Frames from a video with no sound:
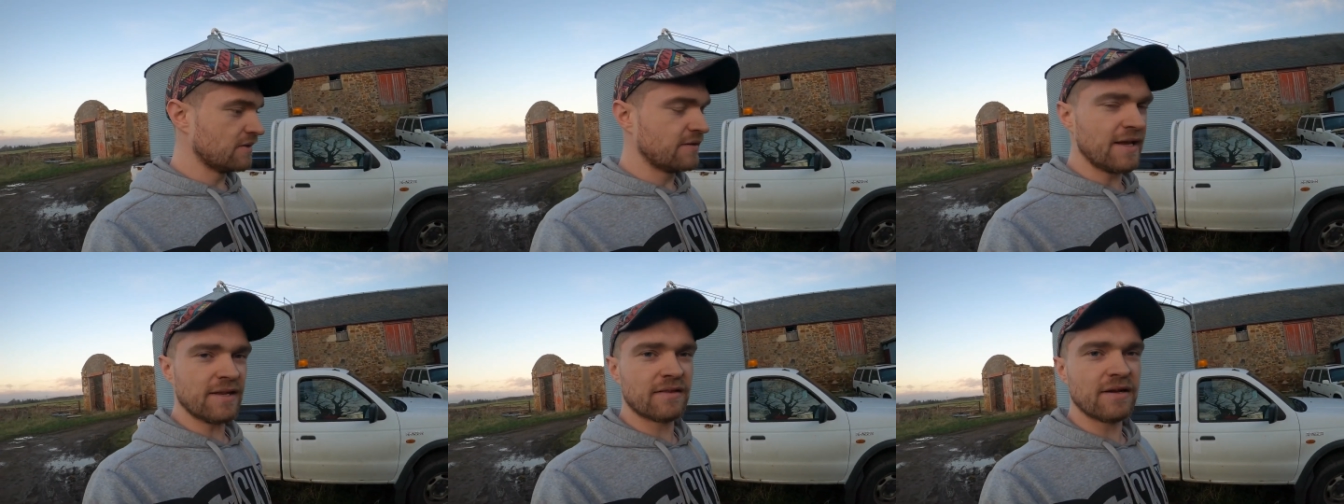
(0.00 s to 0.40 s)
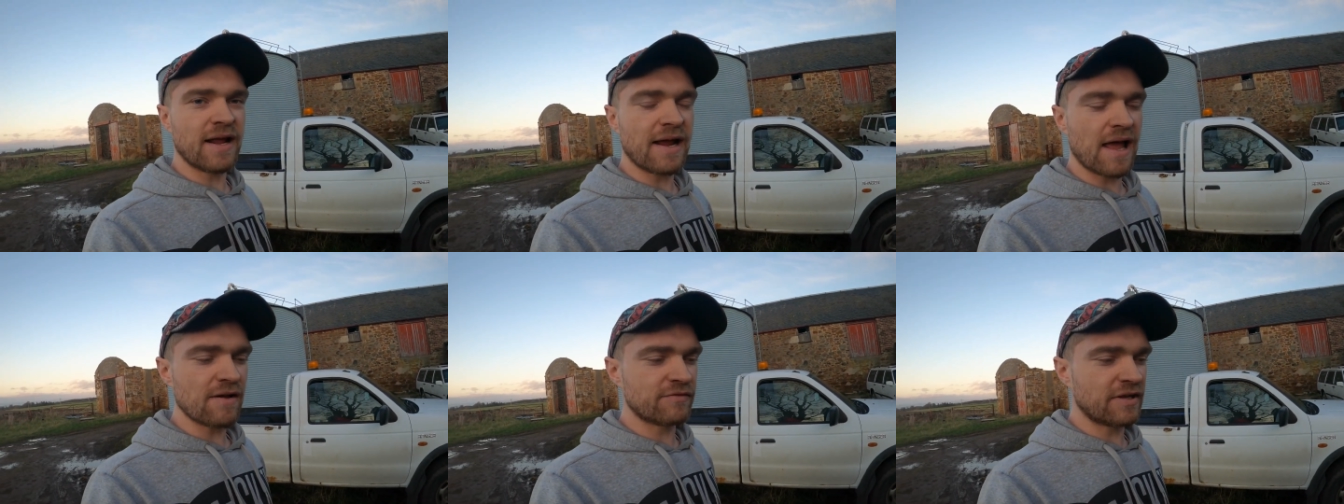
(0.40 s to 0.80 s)
take the
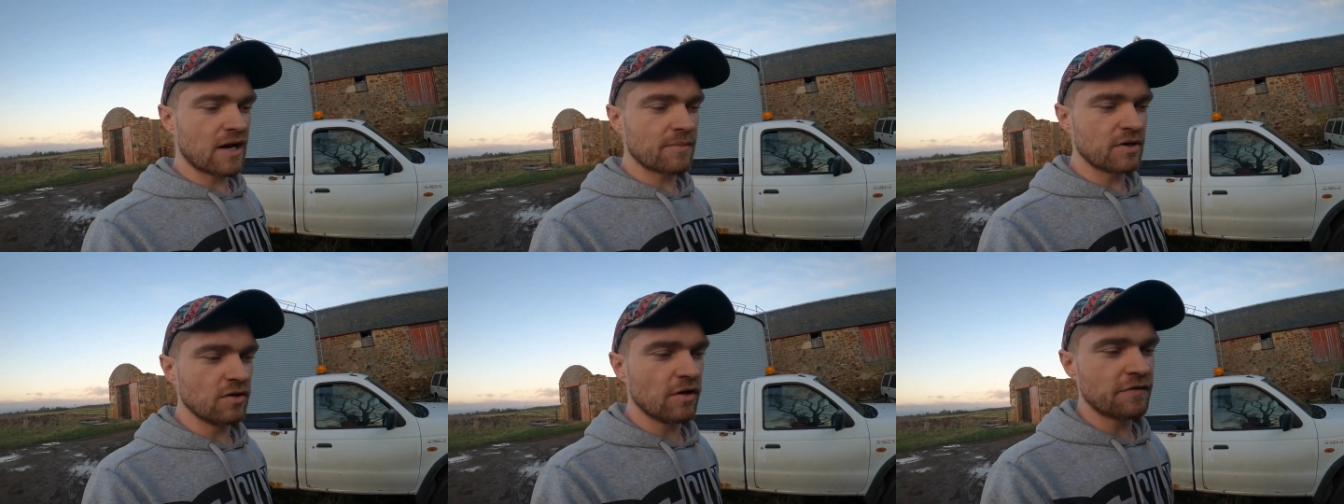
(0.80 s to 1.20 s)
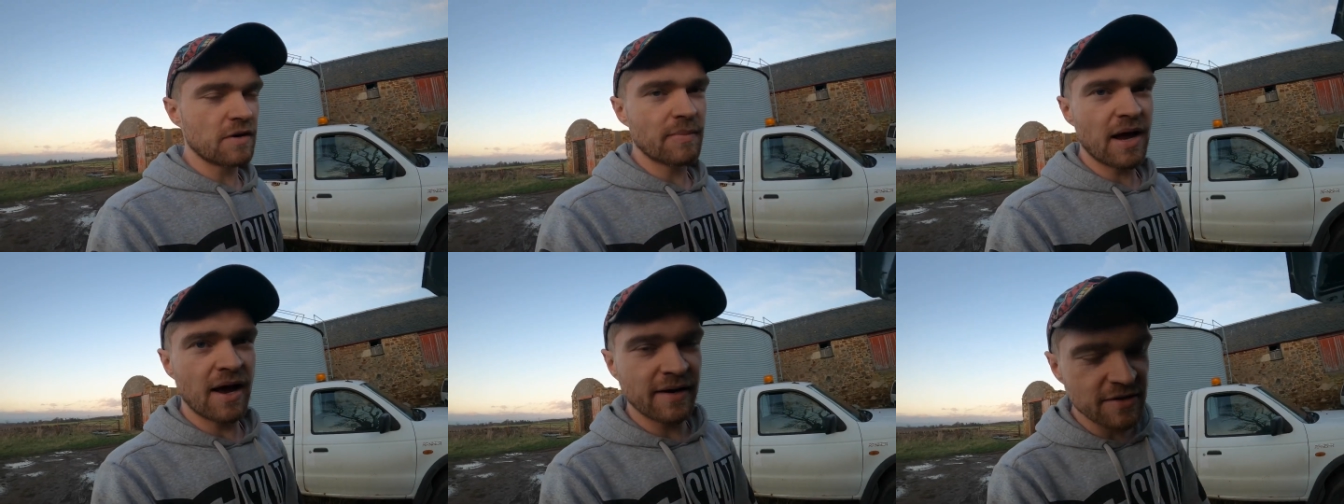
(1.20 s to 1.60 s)
negative terminal off
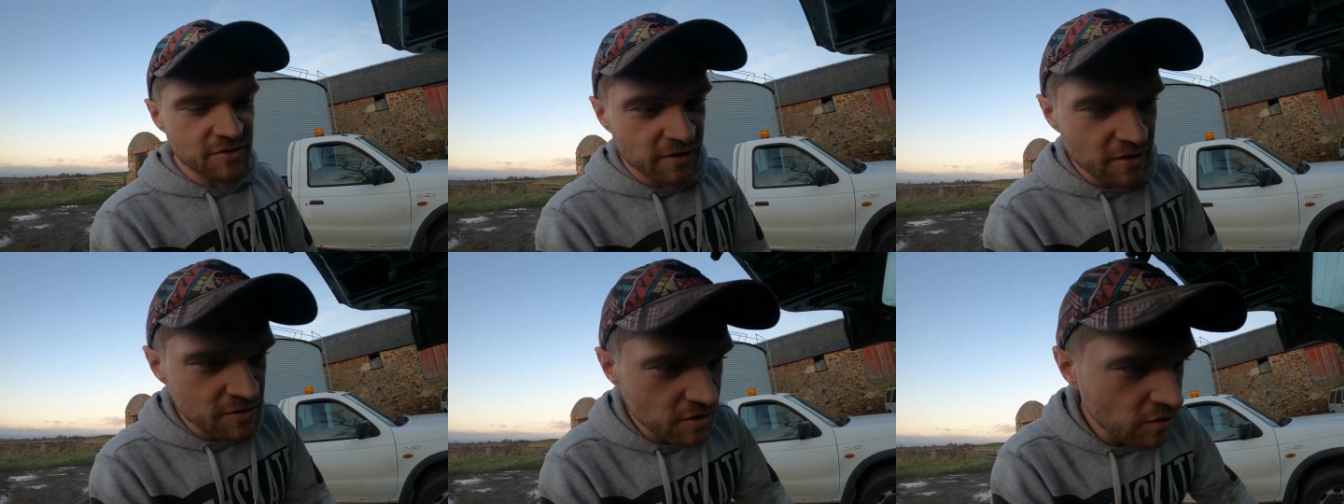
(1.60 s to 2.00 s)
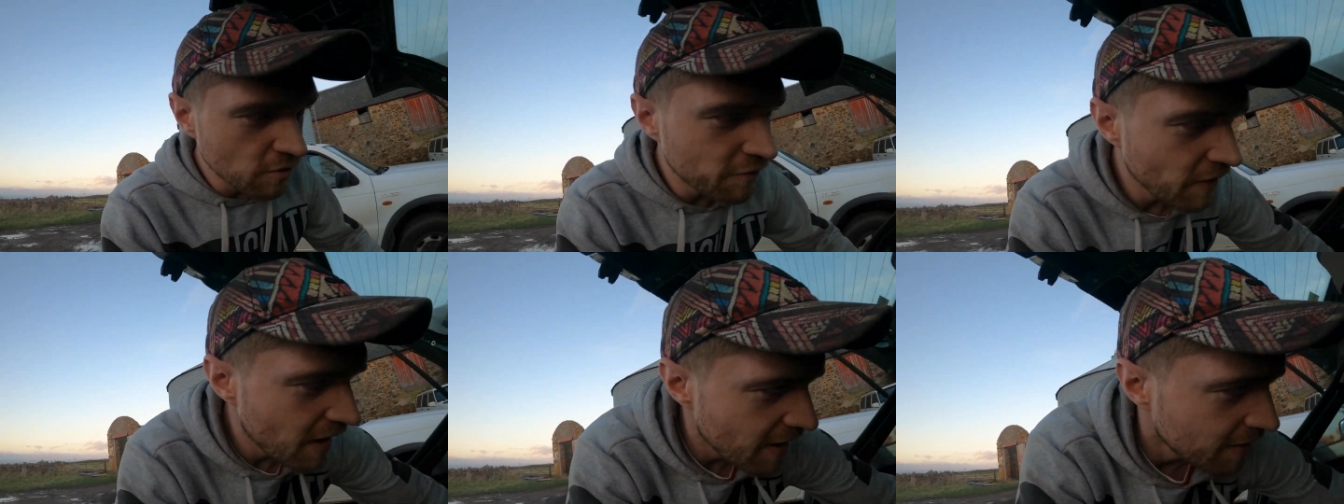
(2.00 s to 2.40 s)
your battery so it doesn't
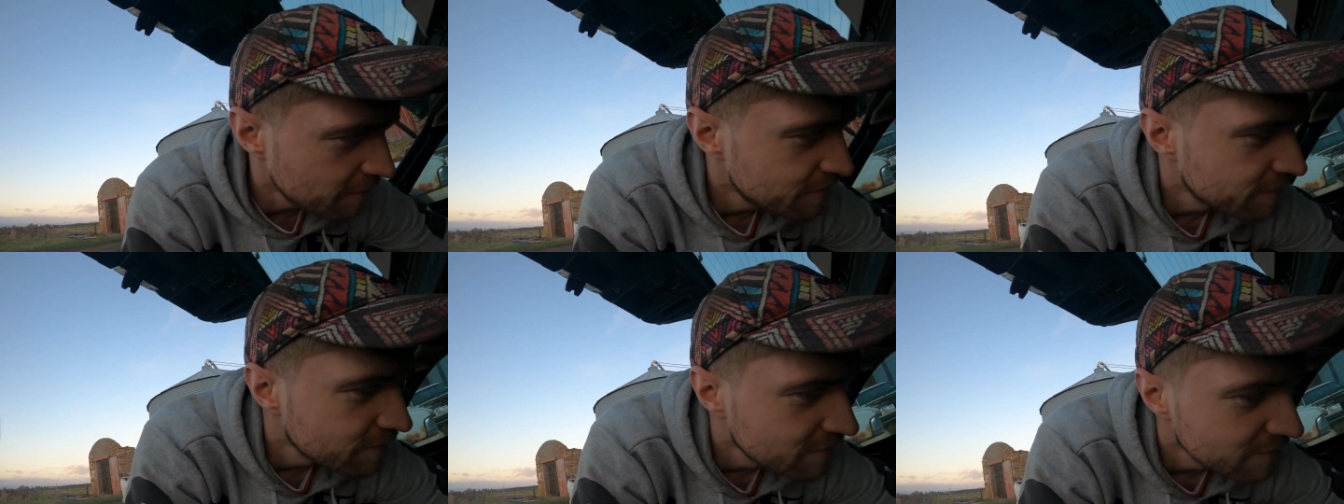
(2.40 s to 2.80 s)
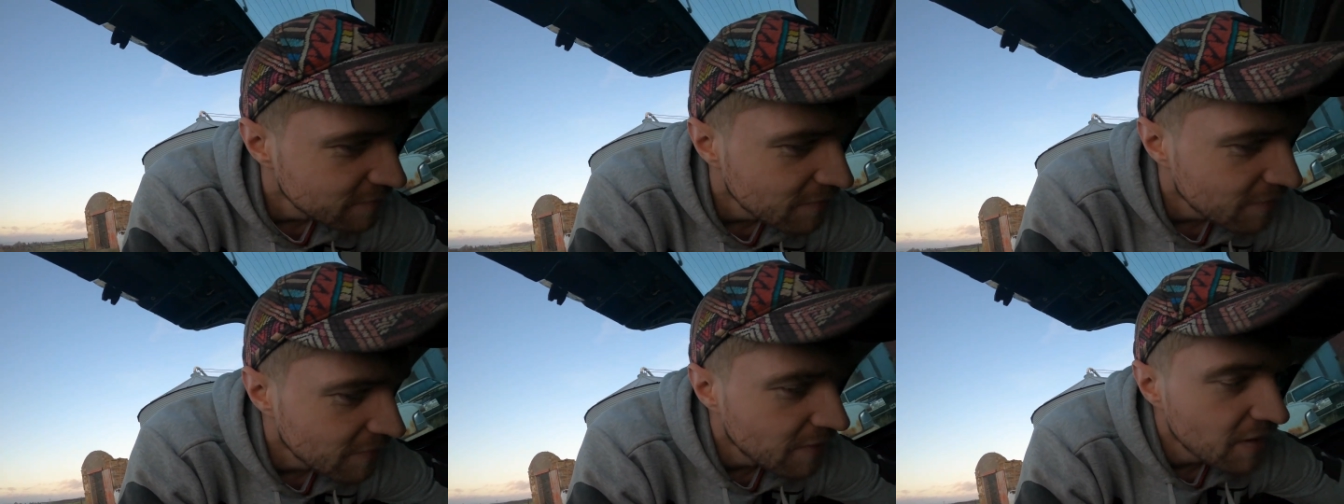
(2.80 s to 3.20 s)
go flat.
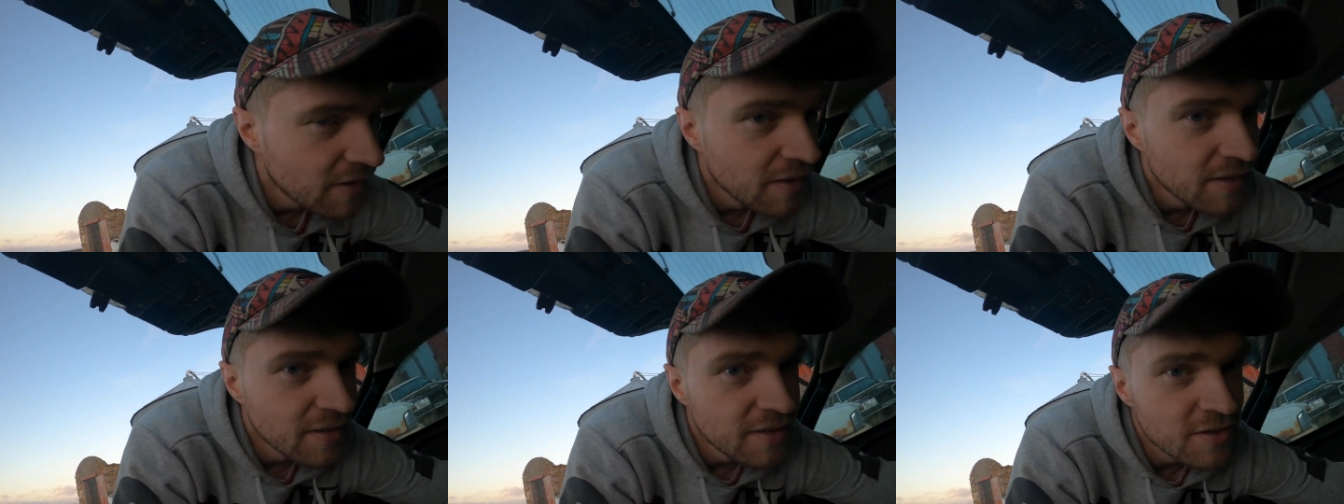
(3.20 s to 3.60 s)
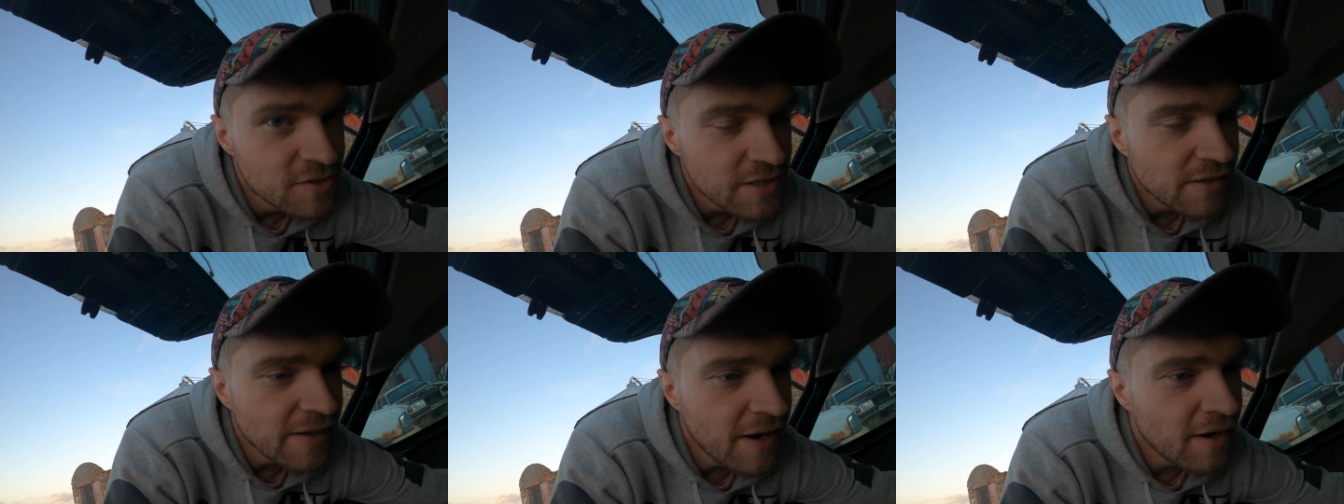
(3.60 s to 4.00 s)

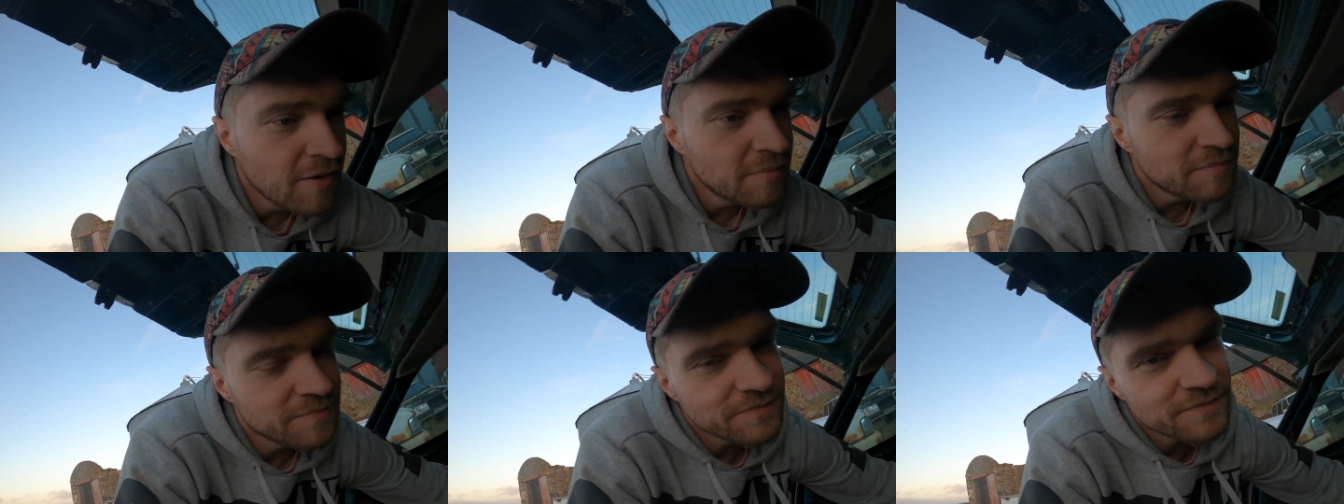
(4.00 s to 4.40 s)
See you later.